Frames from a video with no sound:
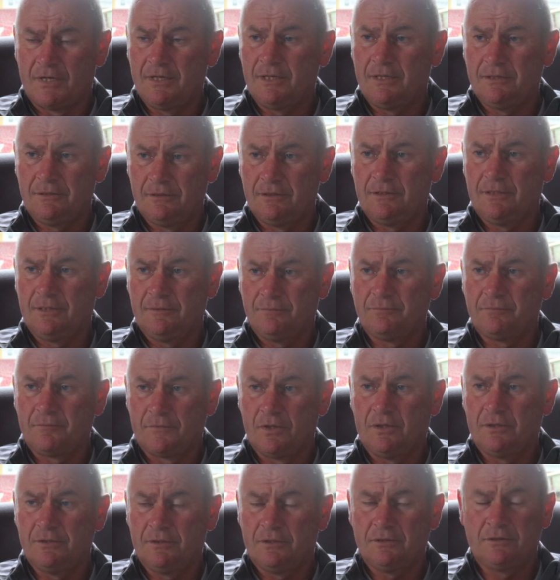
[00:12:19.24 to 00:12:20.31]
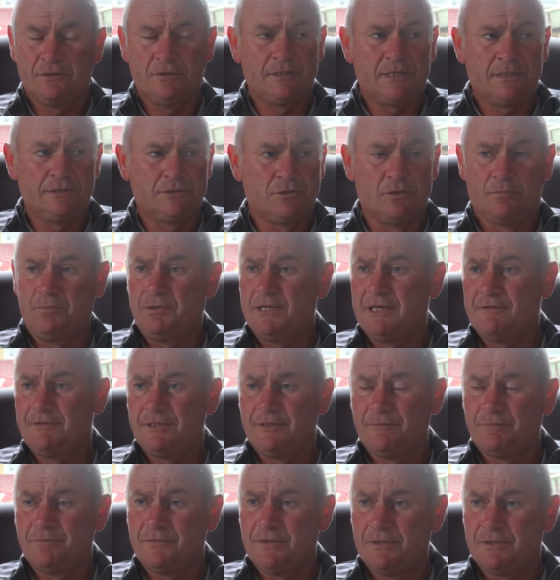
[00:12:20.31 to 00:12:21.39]
Good. He's a good player,
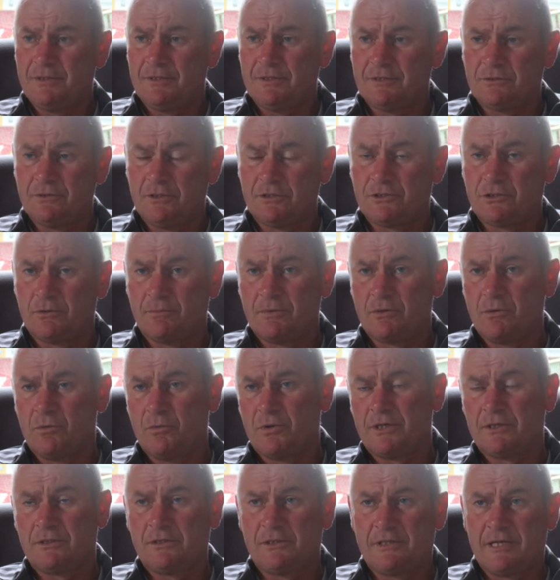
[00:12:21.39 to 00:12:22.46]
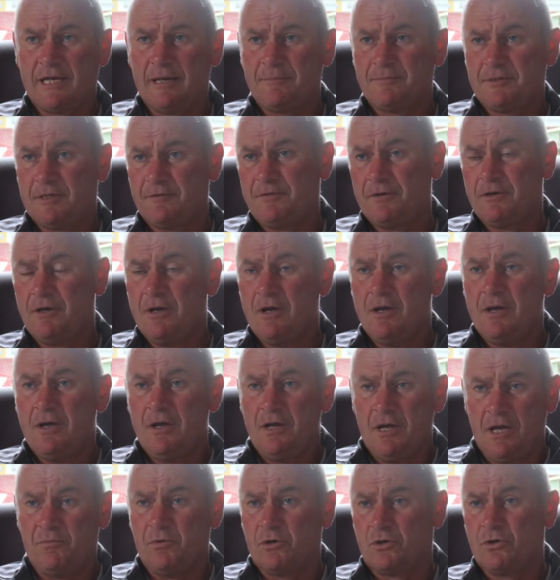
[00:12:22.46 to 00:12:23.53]
isn't he? You know, yeah, so that's something we would have kept if
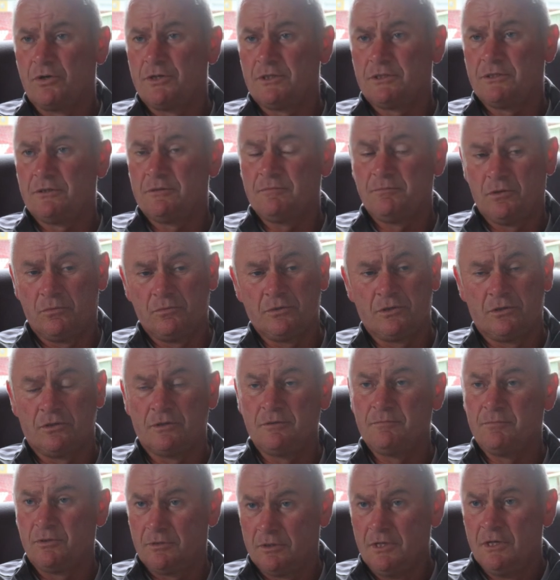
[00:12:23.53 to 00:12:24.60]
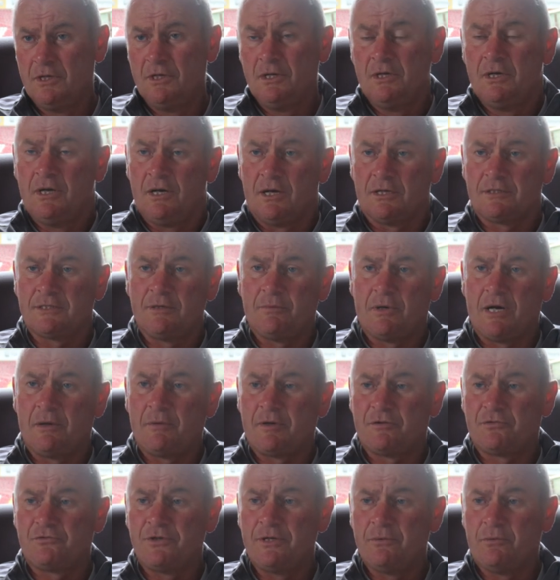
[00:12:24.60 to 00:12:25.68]
we could have done, but we couldn't. But I'll tell you what,
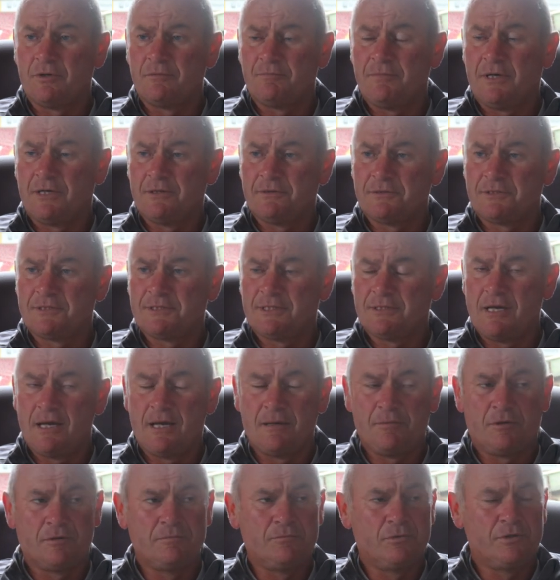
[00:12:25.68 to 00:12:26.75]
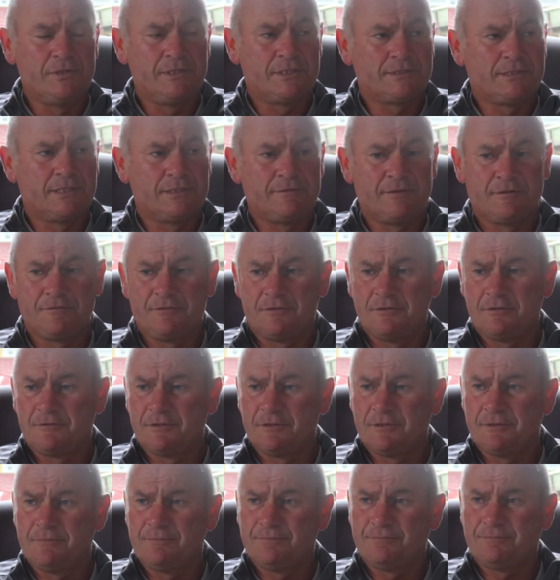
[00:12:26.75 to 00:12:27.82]
our 3-1 bad on Monday, I'll tell you that one, I
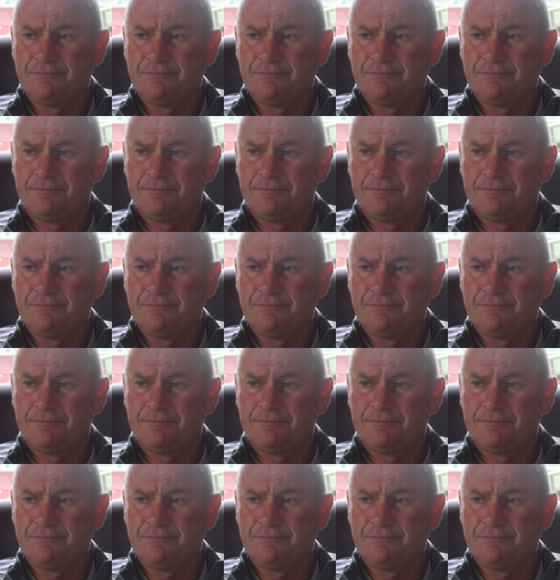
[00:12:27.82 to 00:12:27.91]
think.